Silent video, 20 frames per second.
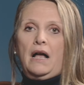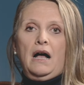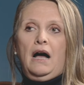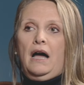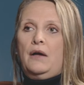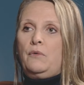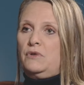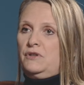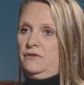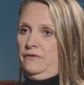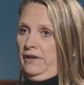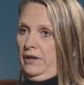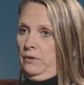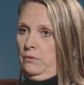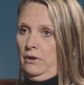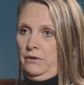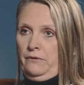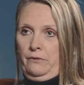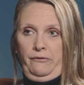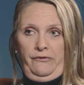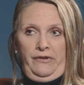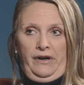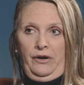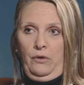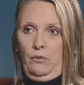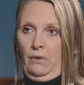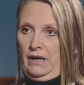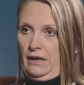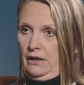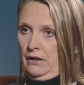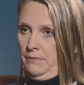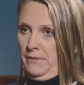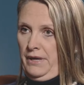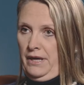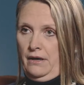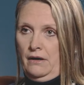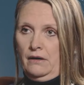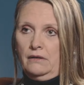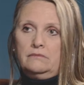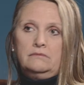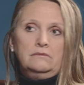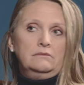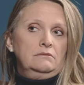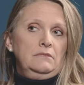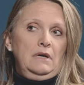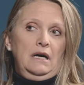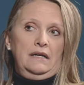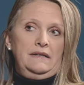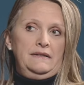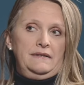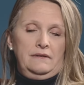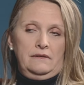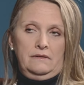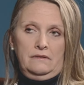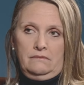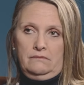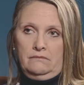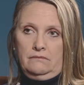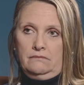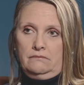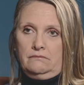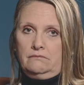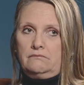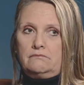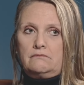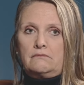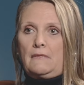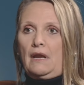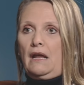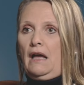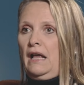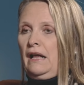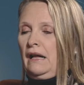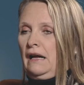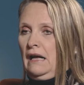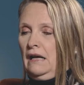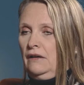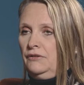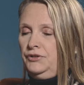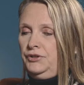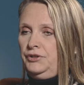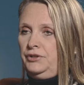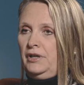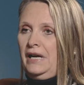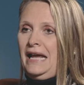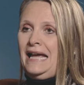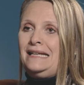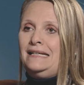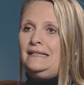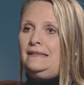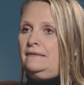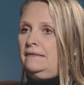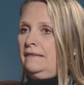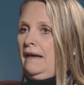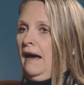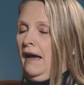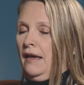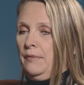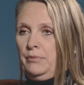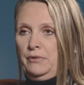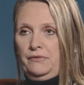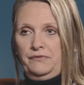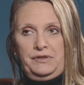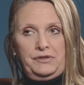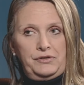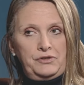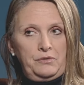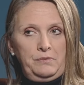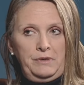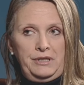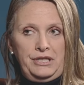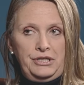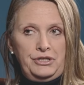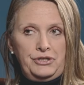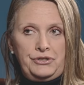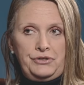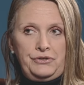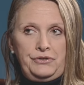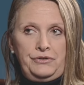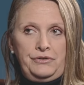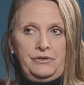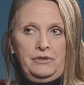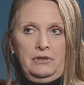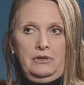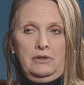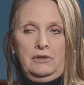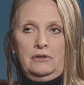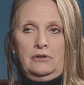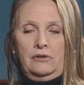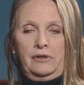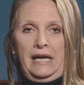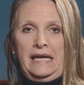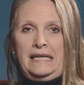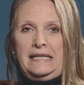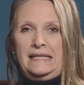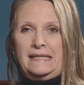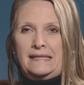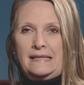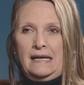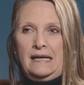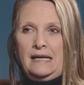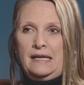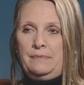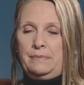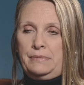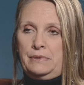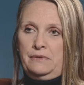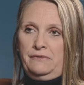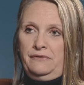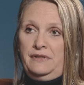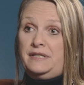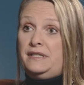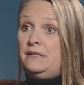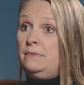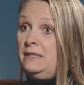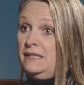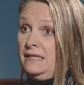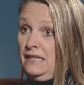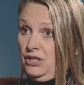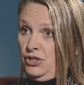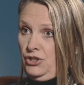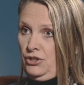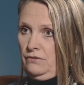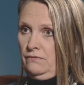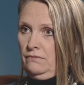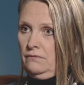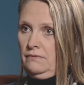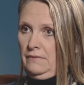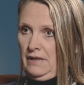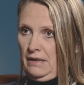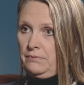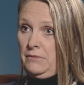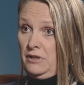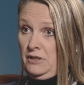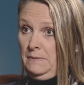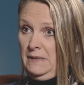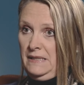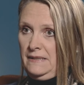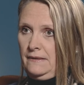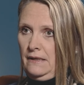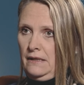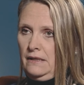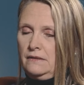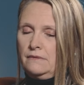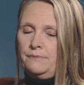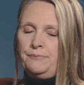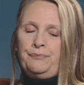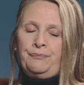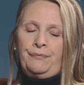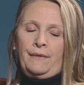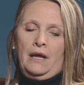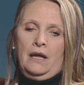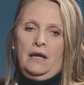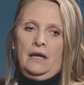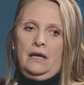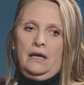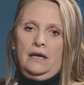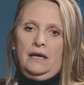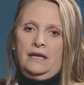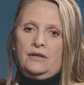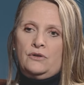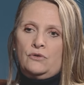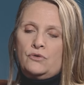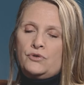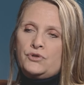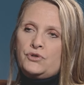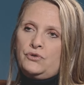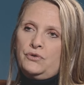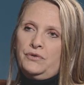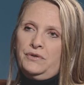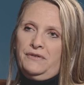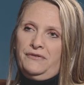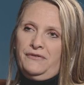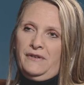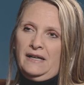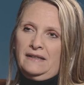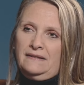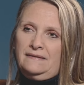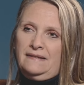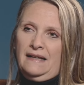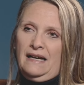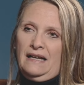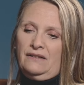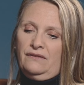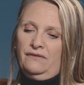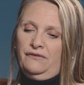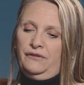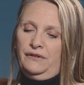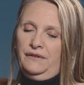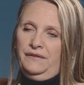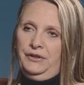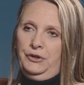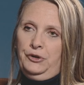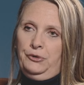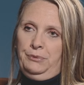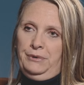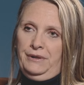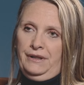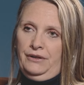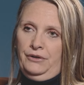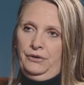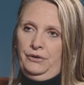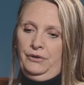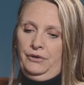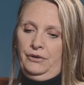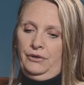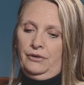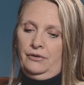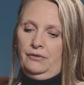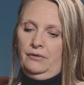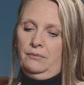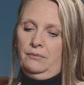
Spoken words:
I was very welcome here. I didn't encounter any type of discrimination or any type of intimidation. That must be said. And also the fact that for the European Union,